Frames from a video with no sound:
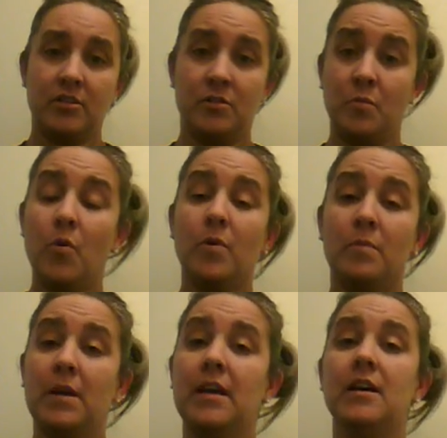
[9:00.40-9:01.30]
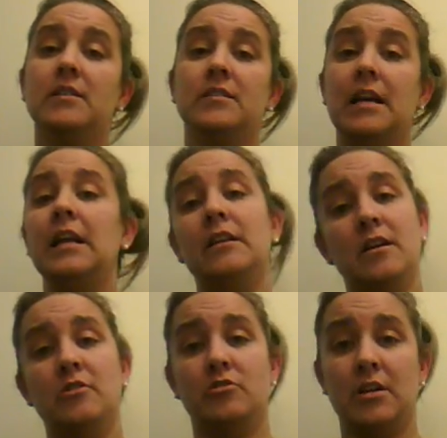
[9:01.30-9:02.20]
is important because they need to
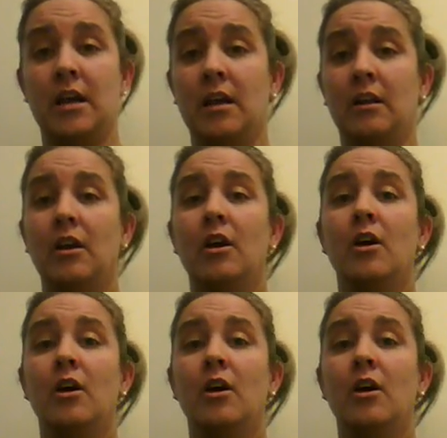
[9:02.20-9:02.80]
understand